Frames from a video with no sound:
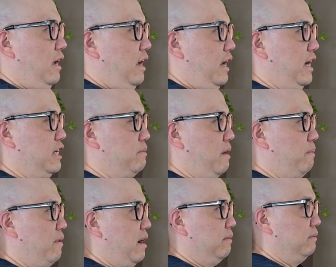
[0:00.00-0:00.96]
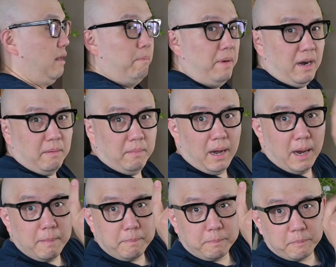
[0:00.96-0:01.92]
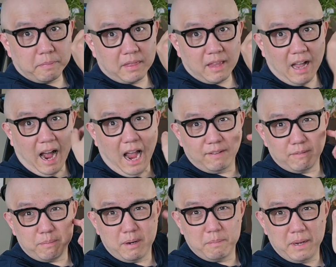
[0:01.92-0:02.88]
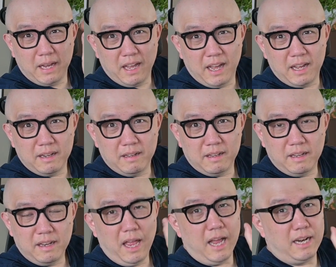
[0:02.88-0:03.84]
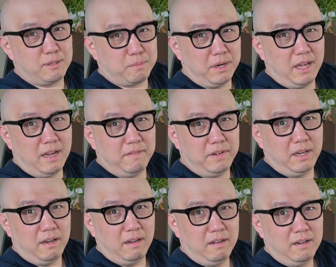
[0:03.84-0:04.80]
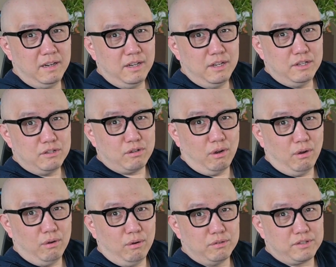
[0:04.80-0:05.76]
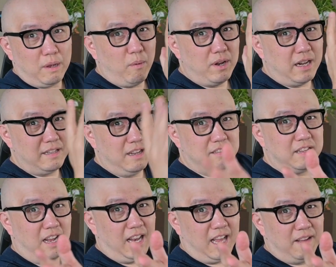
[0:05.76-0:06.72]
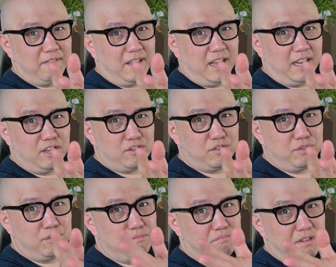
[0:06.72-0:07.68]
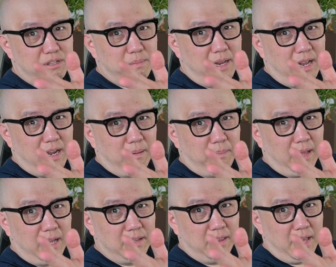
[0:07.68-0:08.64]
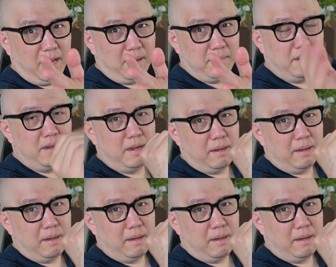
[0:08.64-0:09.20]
Here's my problem. Now bear in mind, I have a pretty big head and it's pretty heavy. So someone that does not have that issue, this may not apply to them.